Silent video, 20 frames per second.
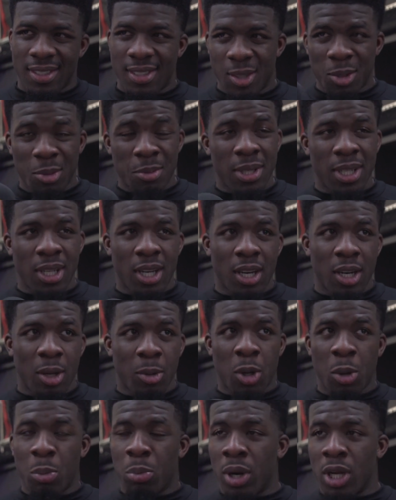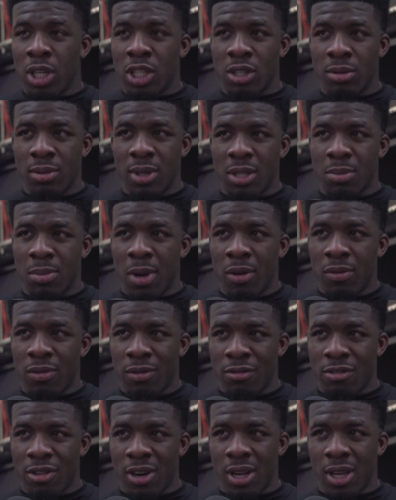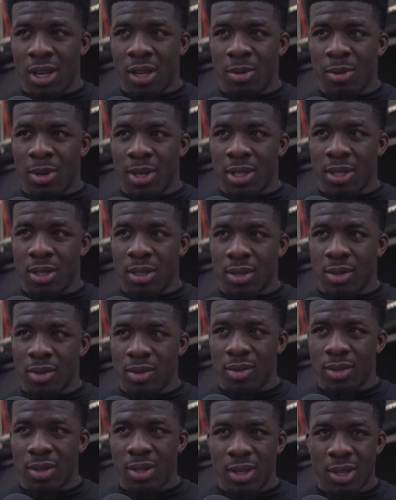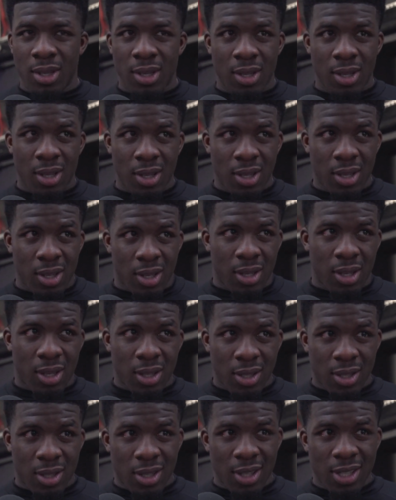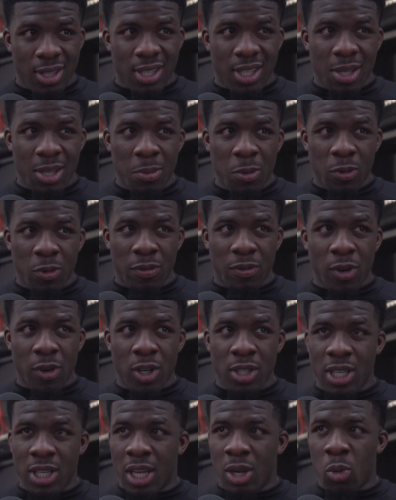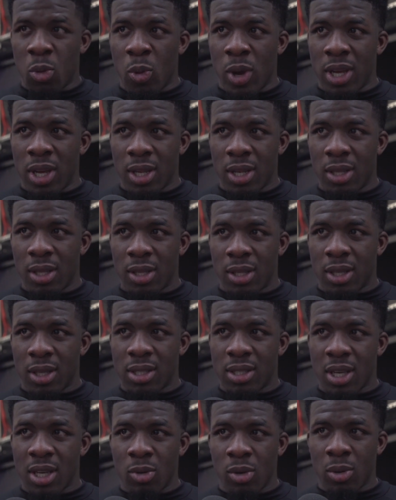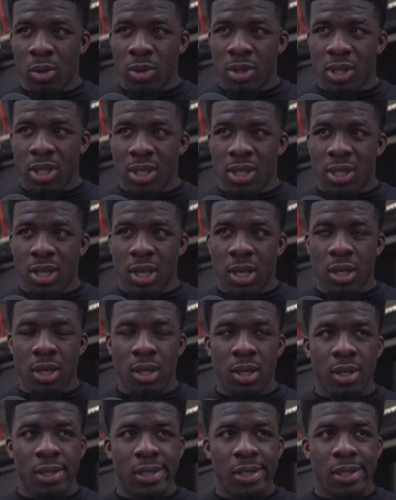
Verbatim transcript: Well, I mean, and I want to punch him in his mouth on Friday anyways, so he's going to see me on Thursday at the weigh-in. He can say what he wants to say.